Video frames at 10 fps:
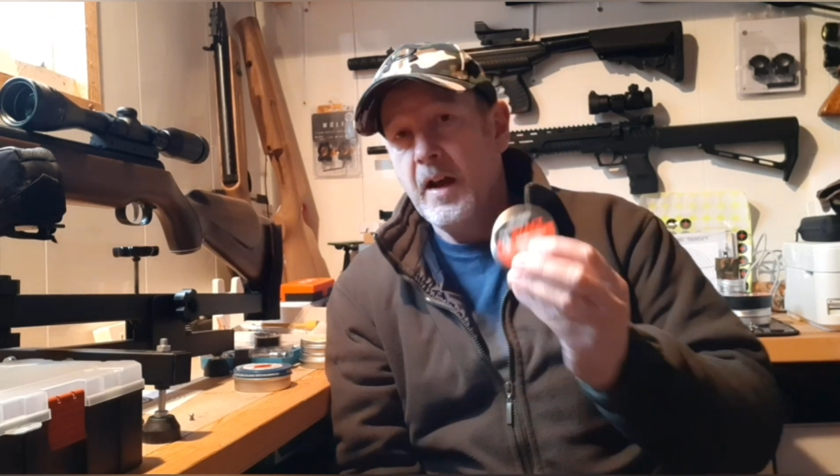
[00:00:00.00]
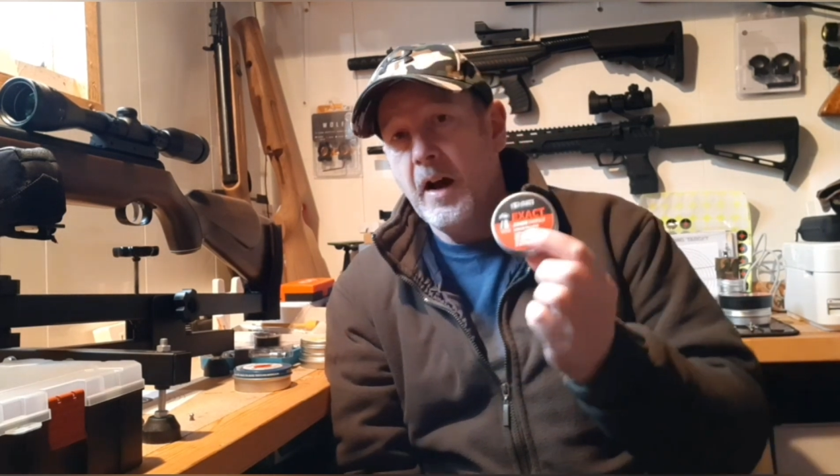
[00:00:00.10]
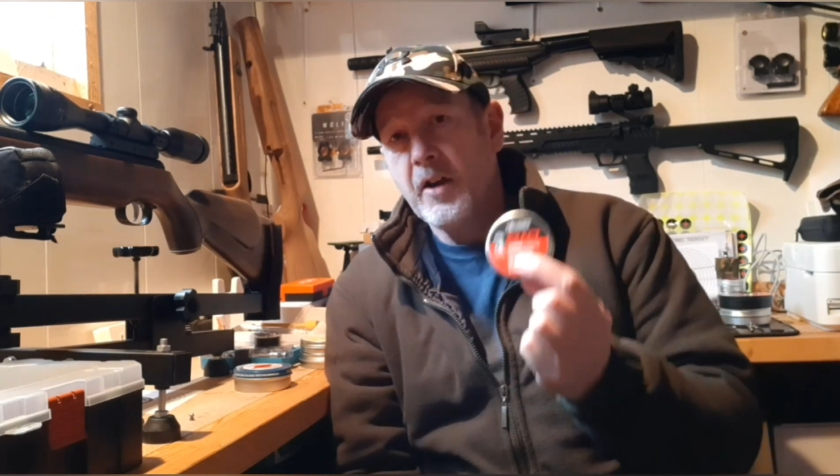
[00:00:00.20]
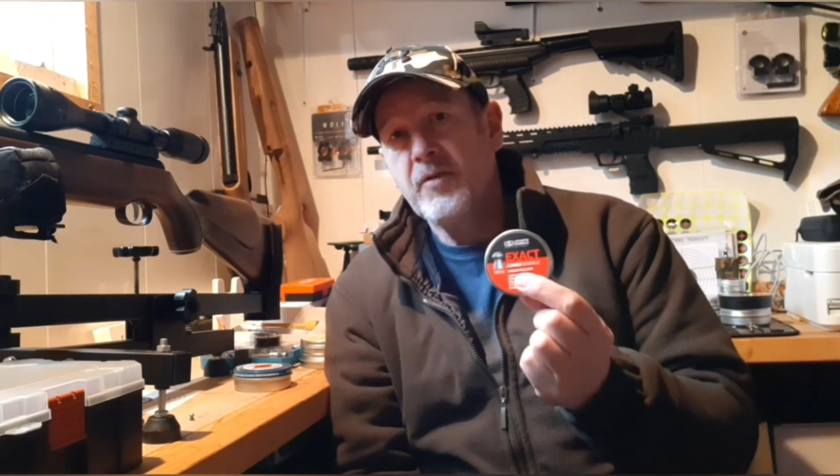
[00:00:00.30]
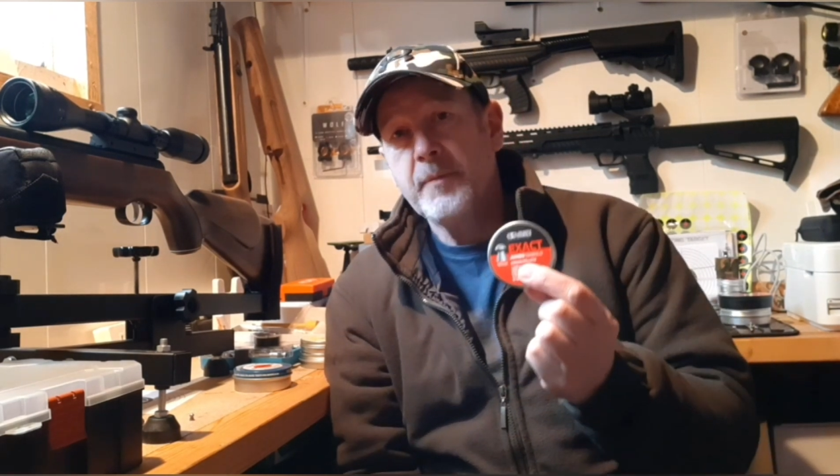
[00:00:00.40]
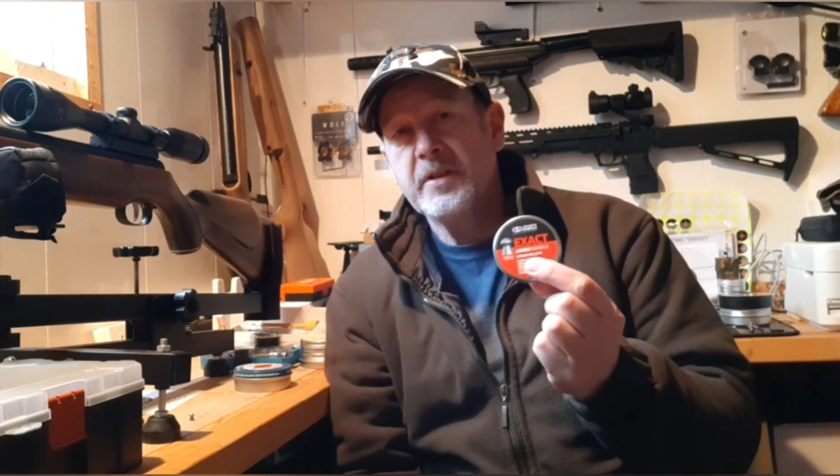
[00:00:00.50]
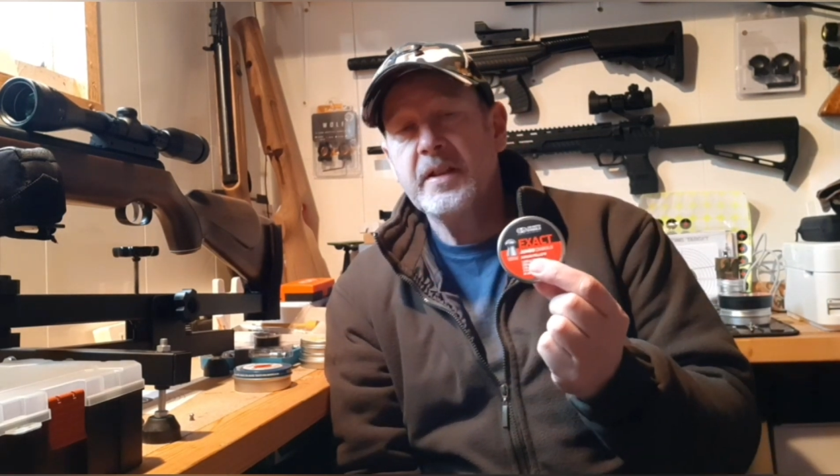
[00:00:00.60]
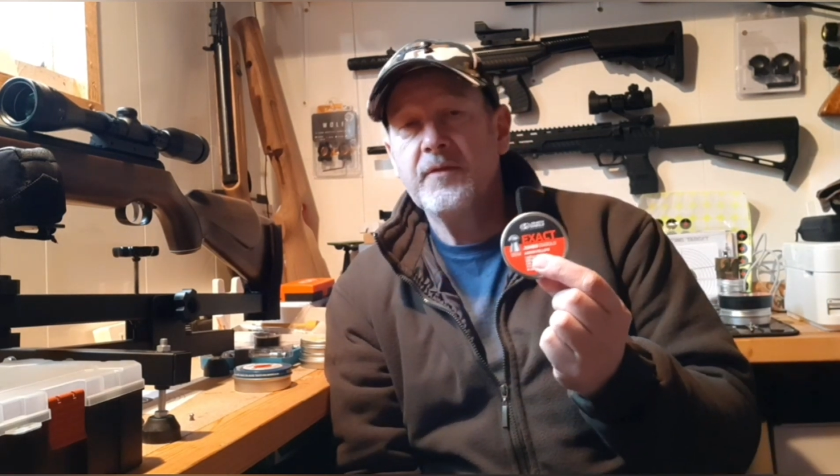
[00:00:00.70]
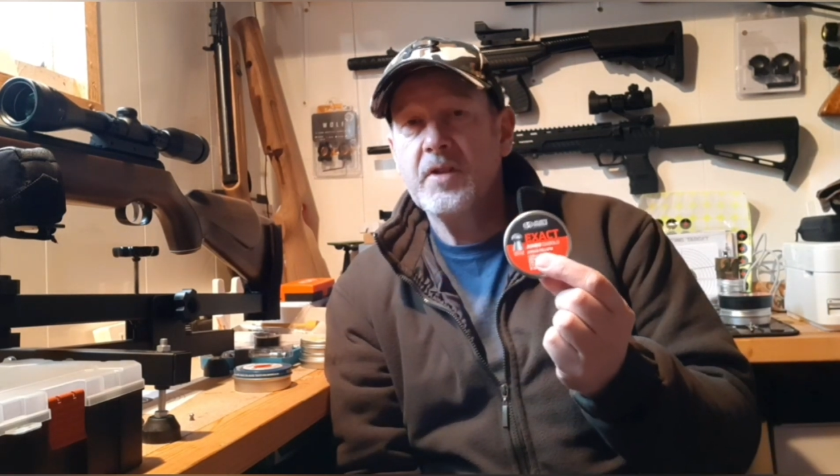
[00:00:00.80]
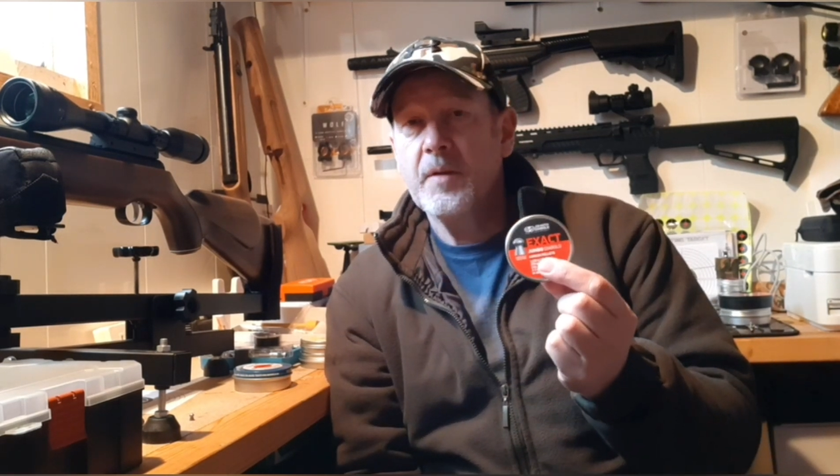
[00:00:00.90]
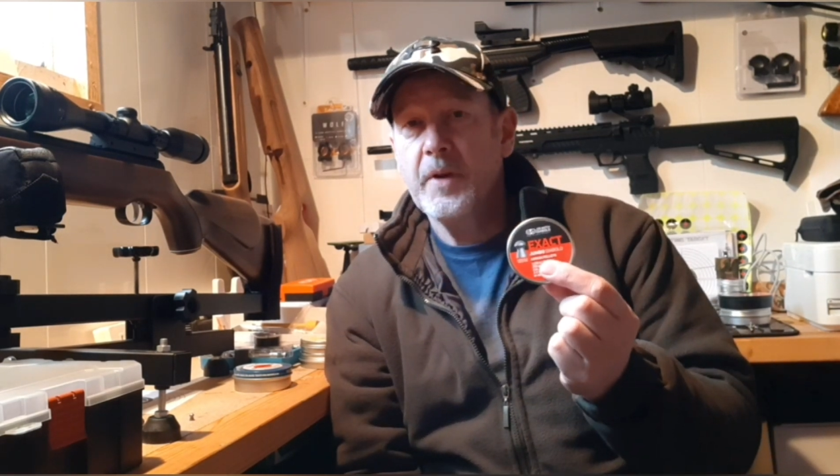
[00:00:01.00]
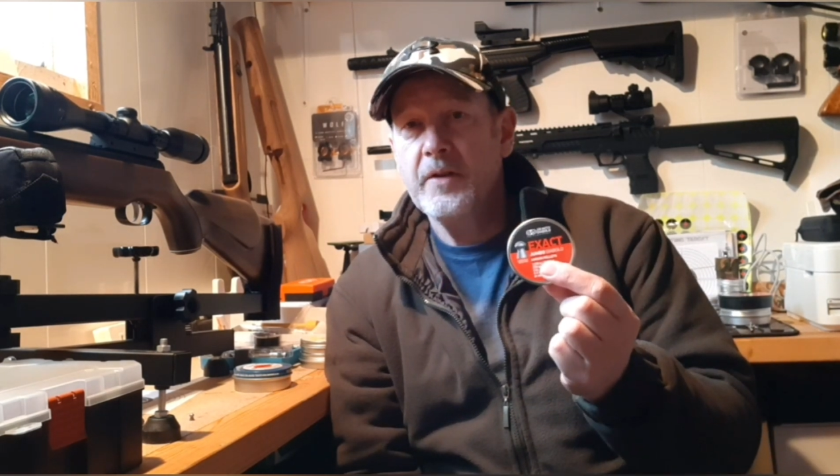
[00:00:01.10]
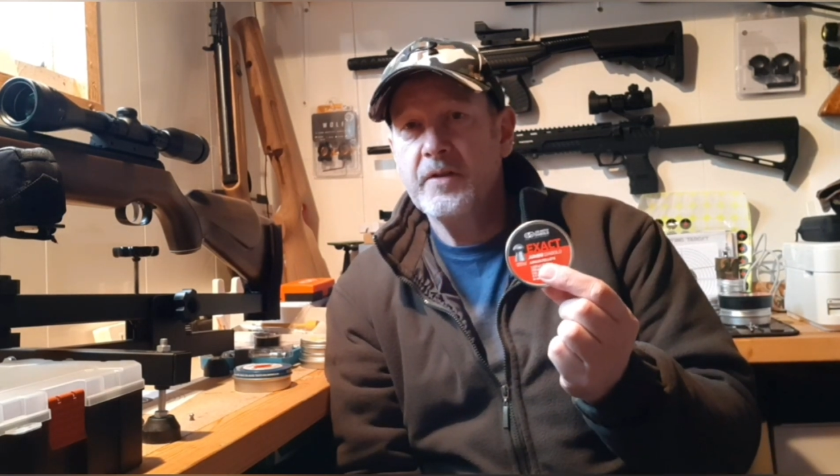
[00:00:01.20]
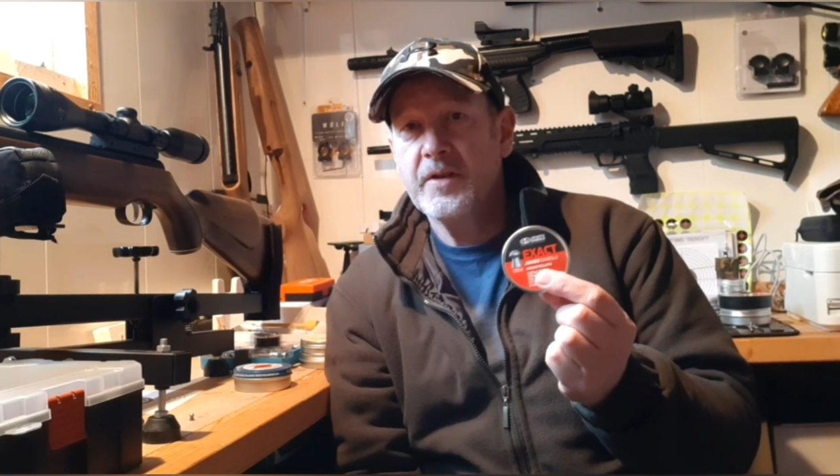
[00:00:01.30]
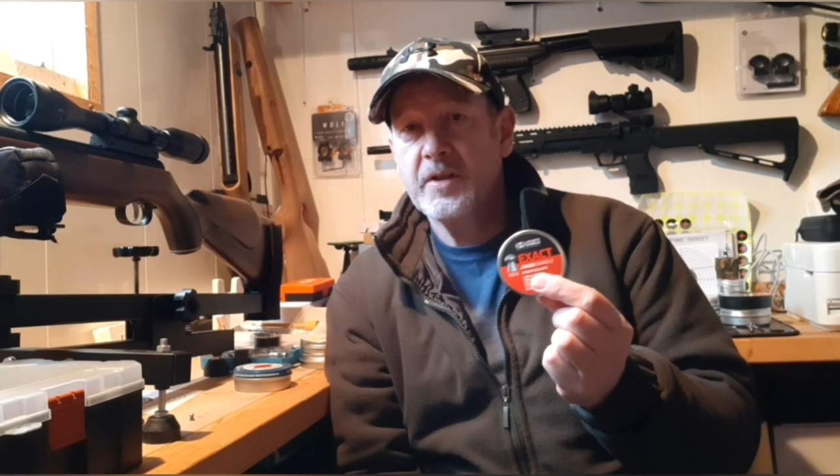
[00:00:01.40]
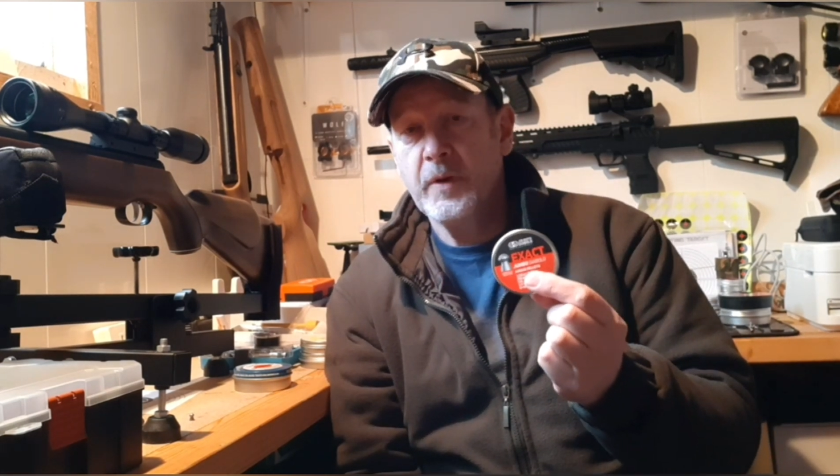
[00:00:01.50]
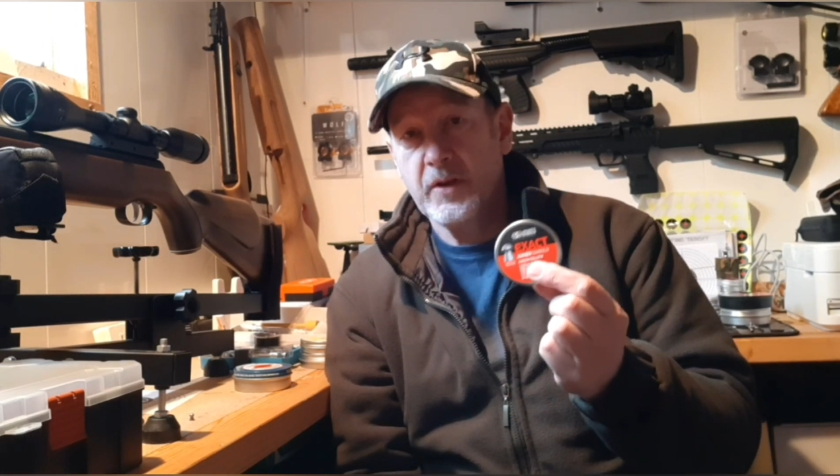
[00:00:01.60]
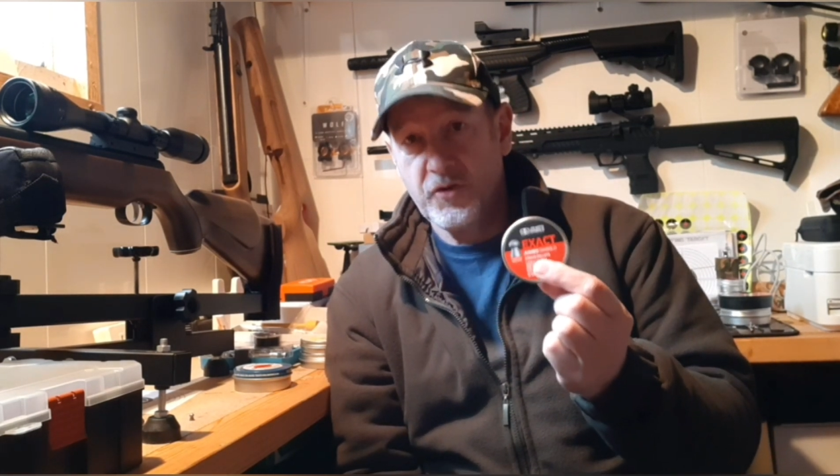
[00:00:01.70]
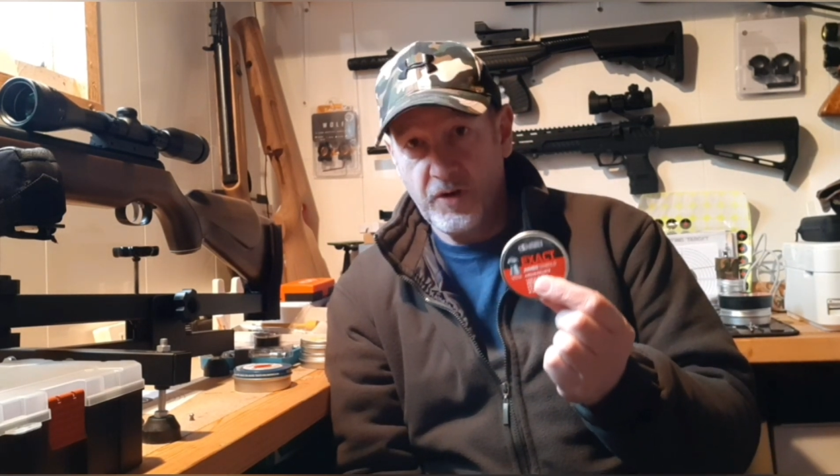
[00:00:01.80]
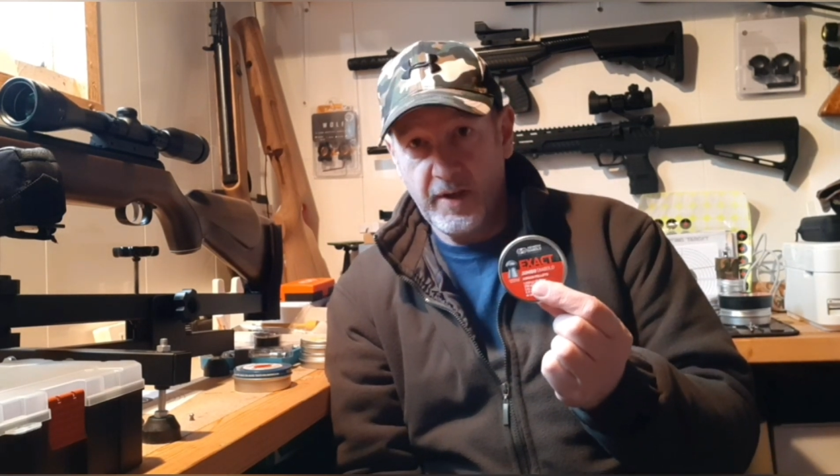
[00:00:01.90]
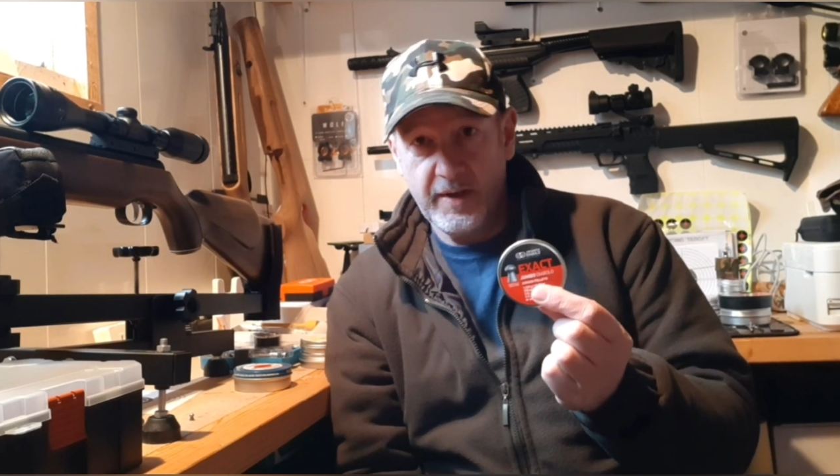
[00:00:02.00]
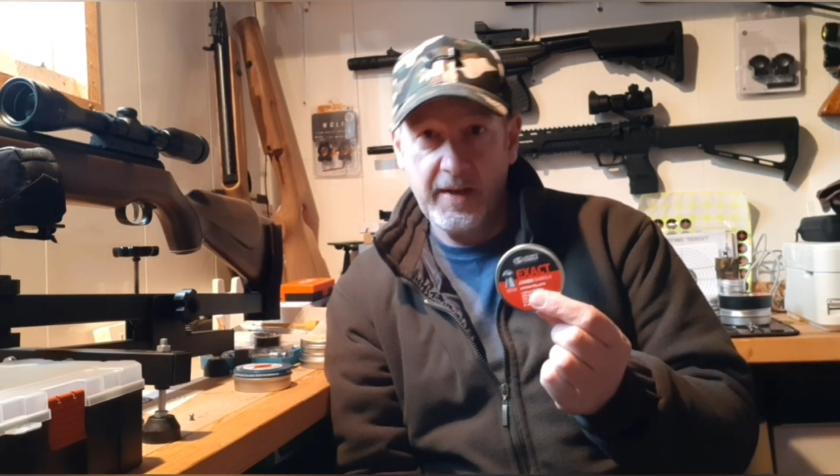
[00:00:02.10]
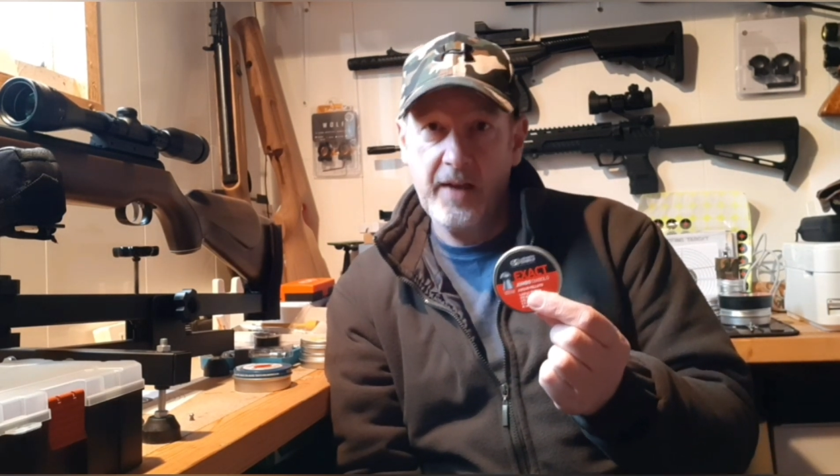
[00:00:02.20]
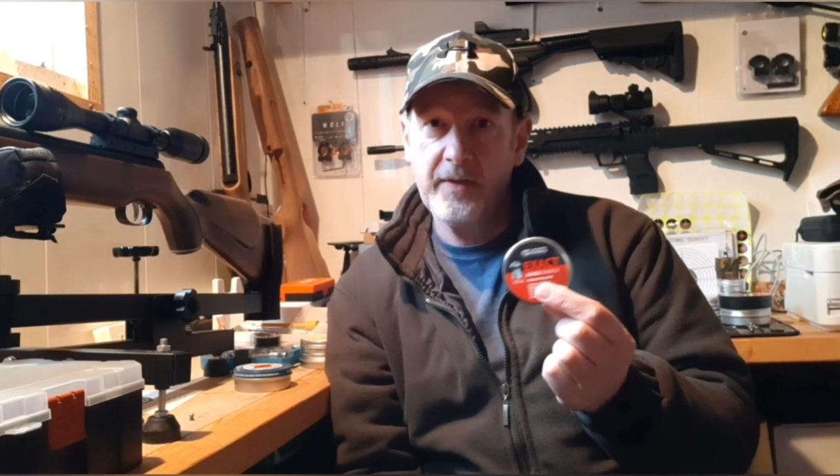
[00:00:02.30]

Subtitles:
I grabbed a tin of Jumbos because I wanted to try these out.